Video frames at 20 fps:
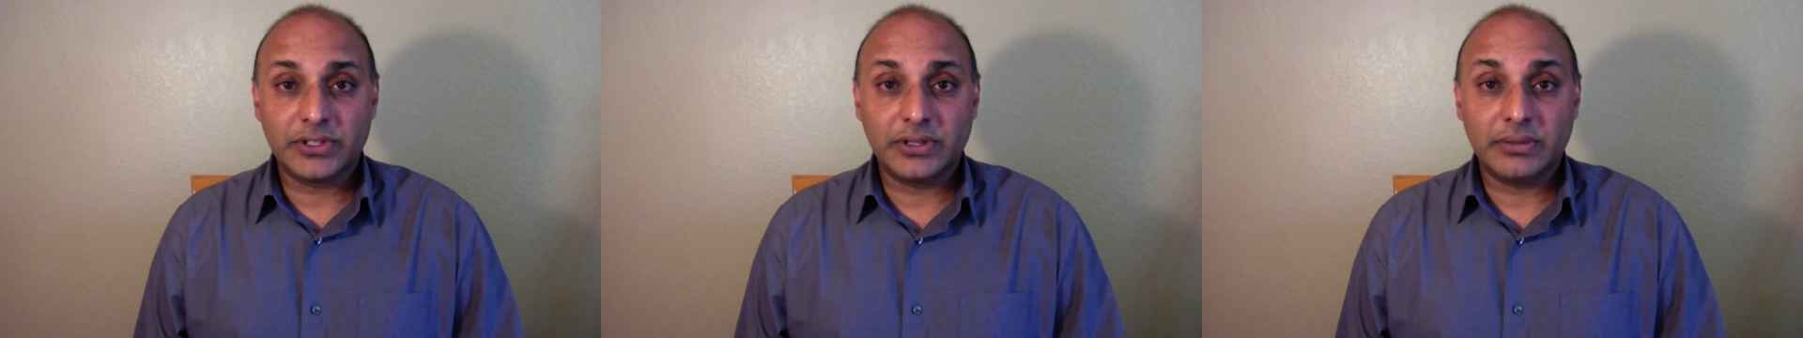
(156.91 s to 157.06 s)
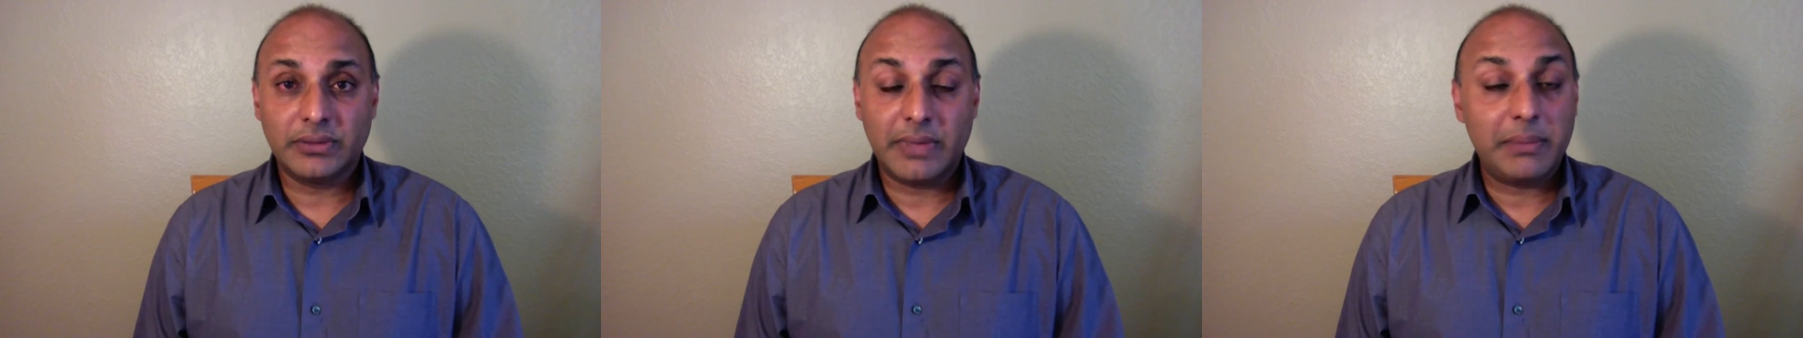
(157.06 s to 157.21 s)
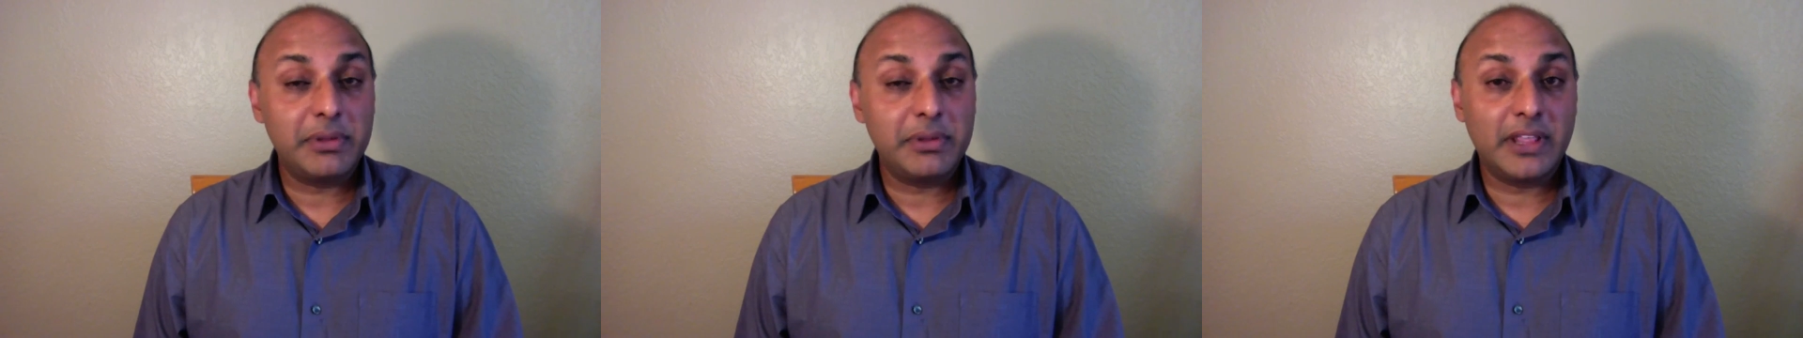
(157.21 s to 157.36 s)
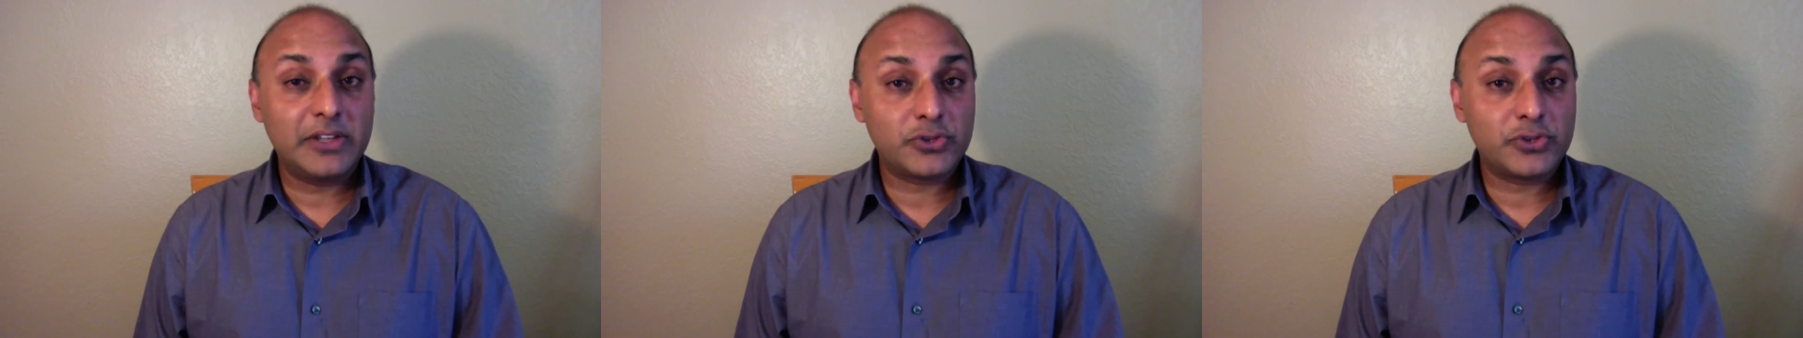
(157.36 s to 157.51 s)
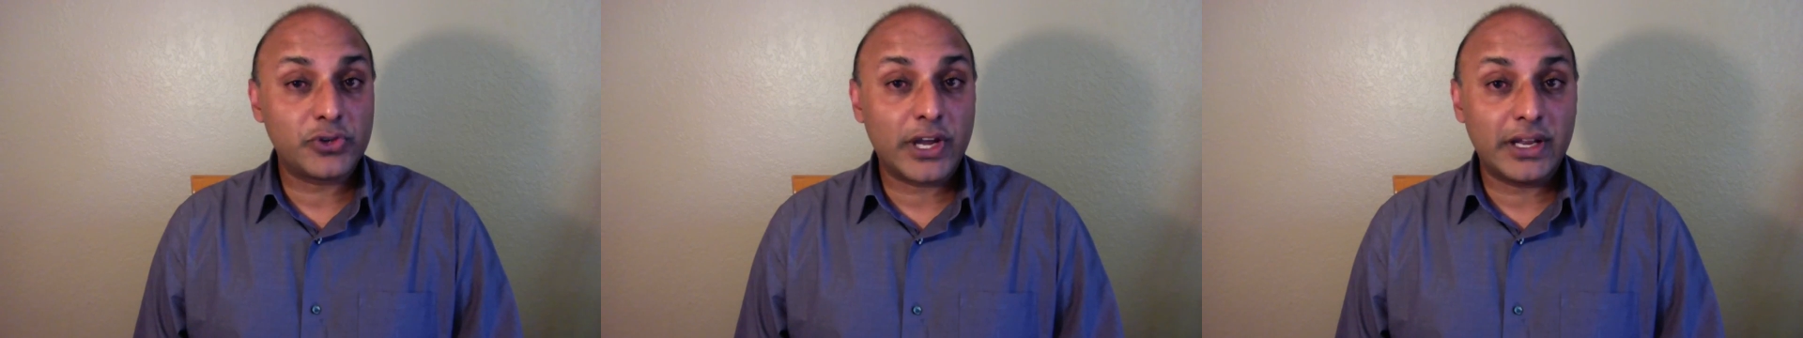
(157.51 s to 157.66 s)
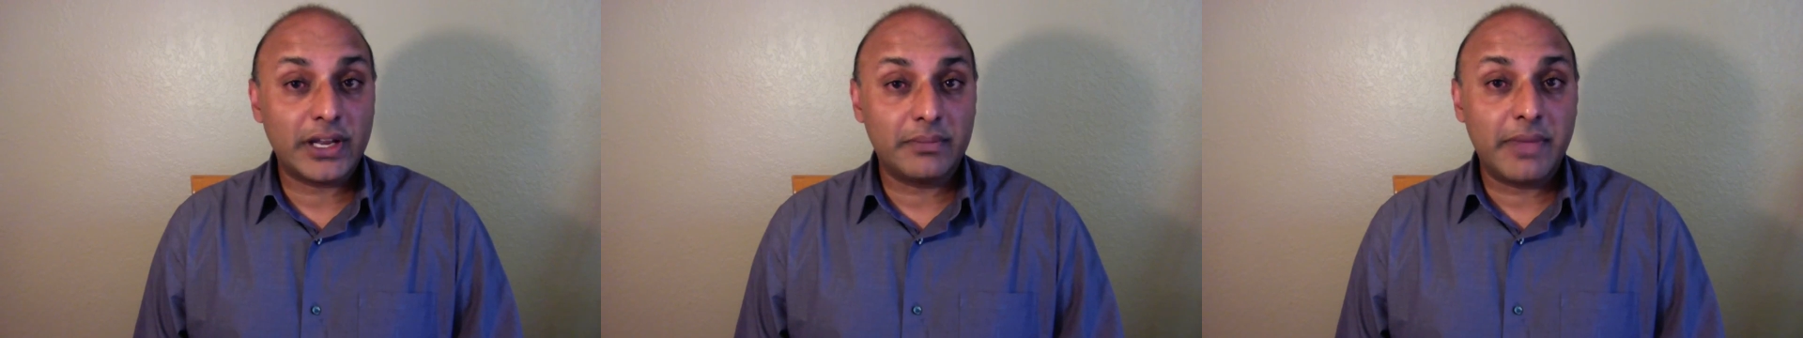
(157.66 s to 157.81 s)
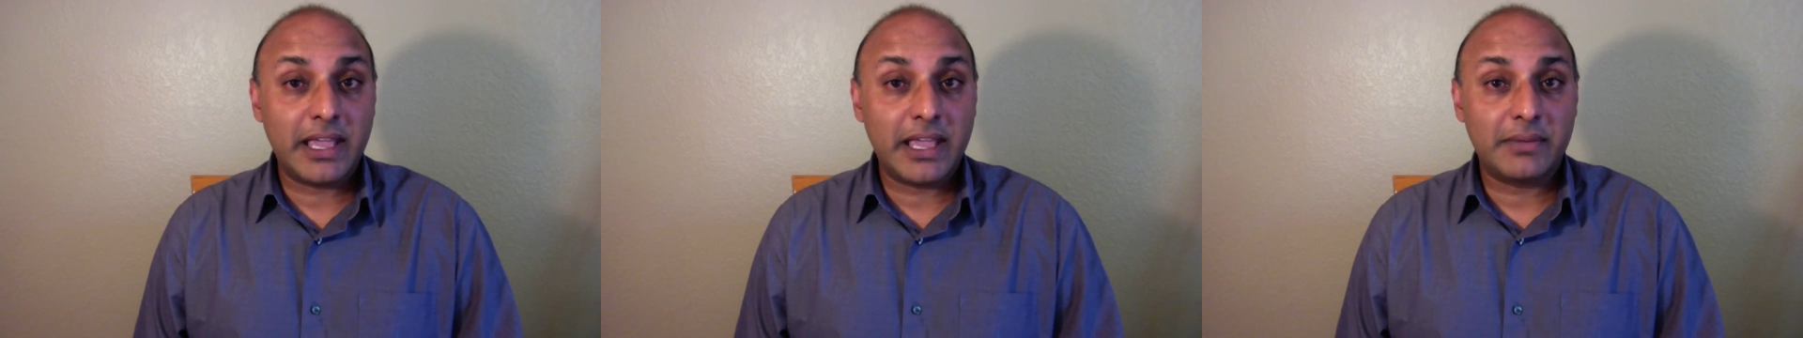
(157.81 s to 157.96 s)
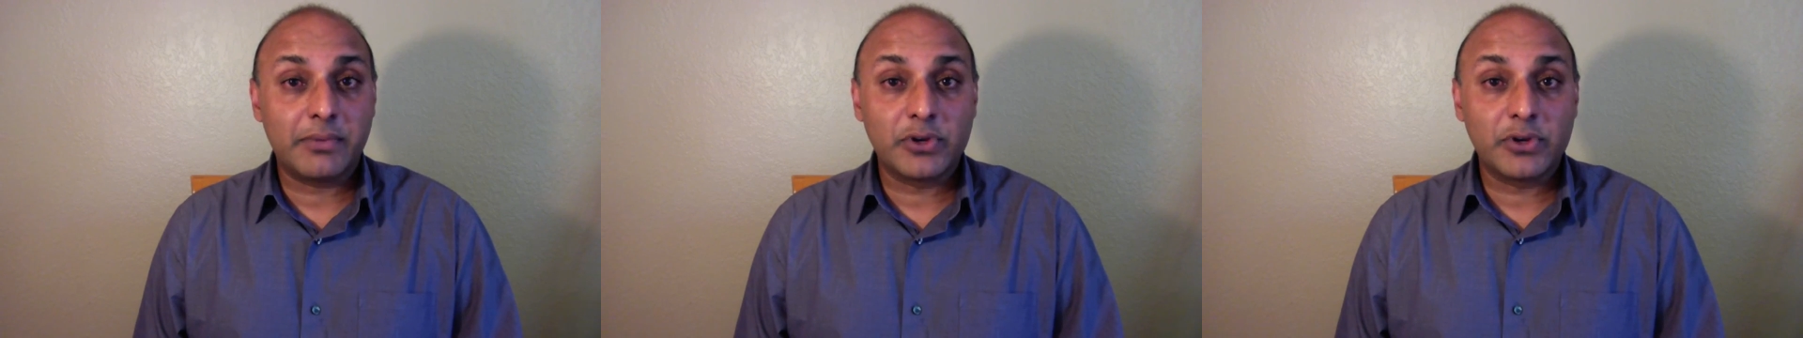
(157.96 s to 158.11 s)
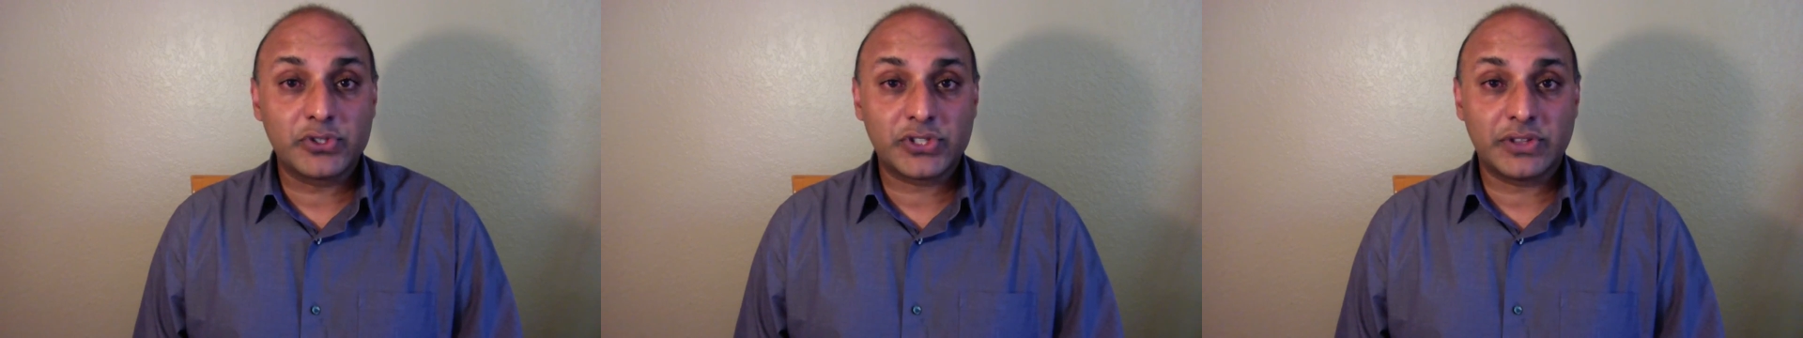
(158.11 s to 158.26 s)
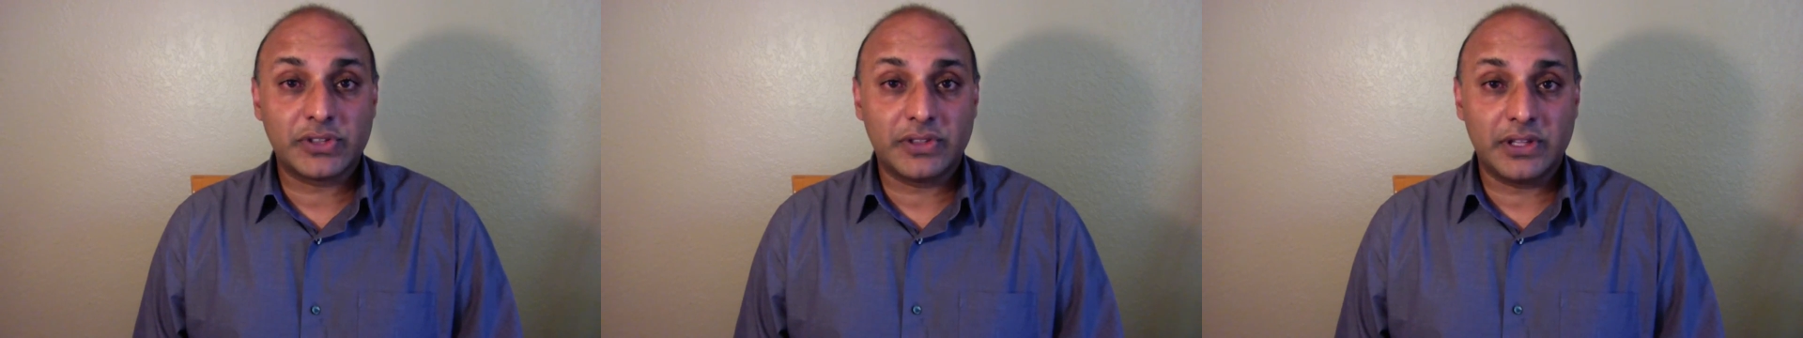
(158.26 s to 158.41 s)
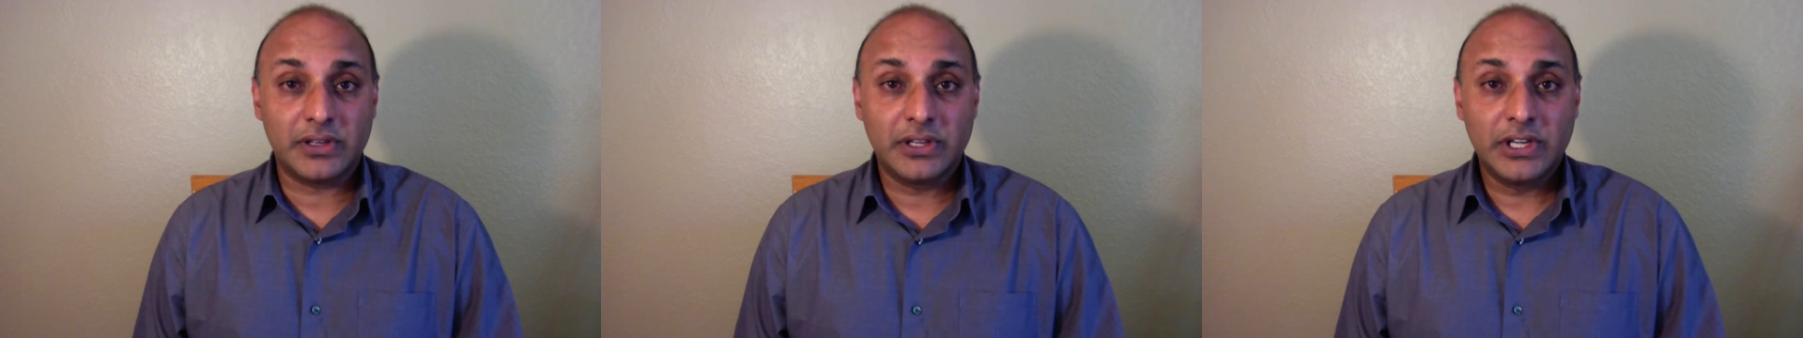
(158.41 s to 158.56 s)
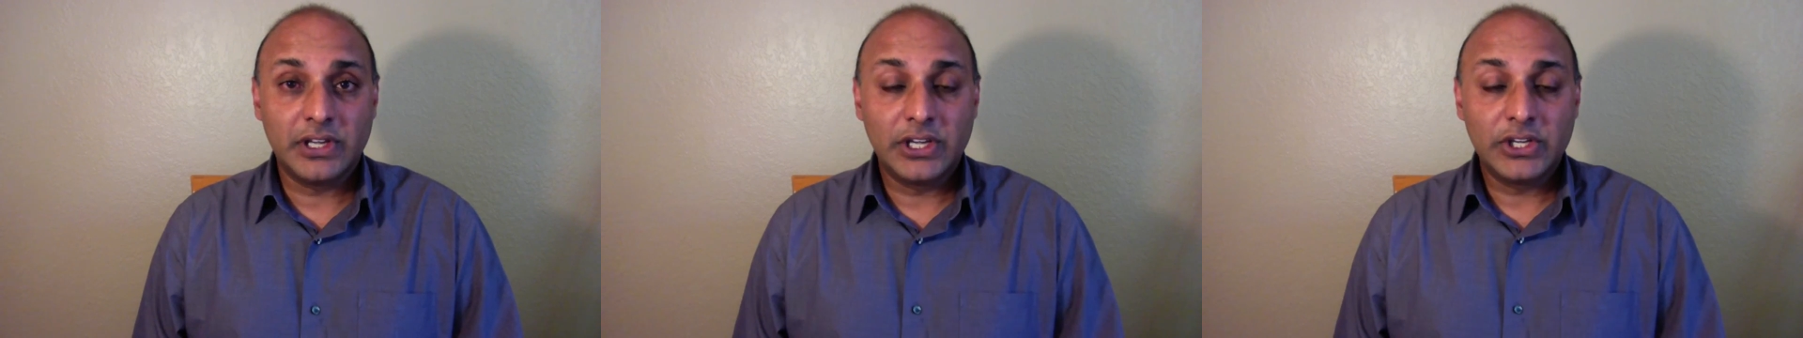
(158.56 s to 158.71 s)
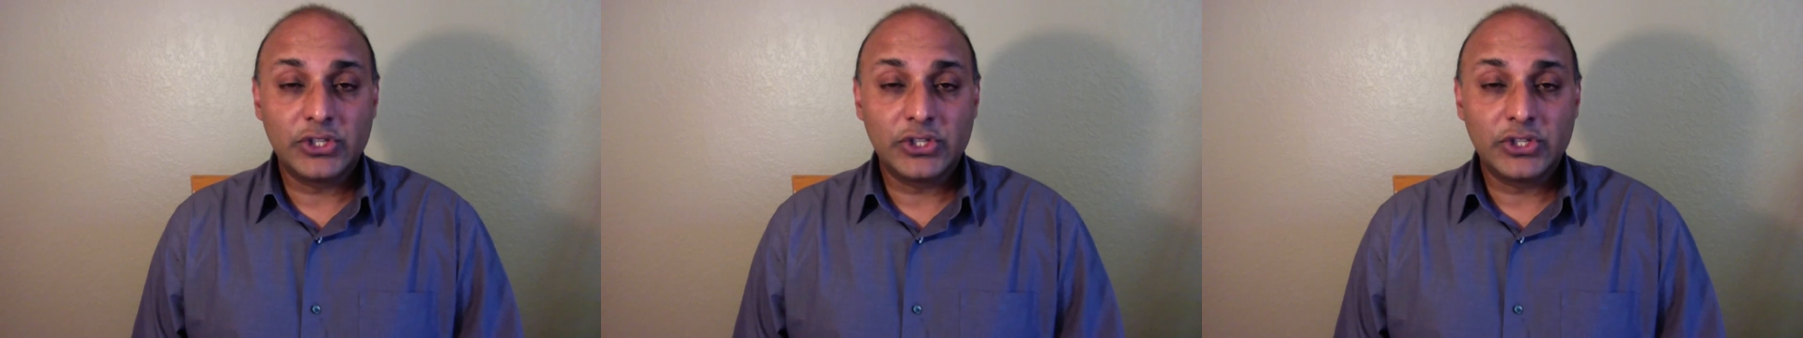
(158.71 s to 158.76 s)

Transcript: and maybe they try to make most of the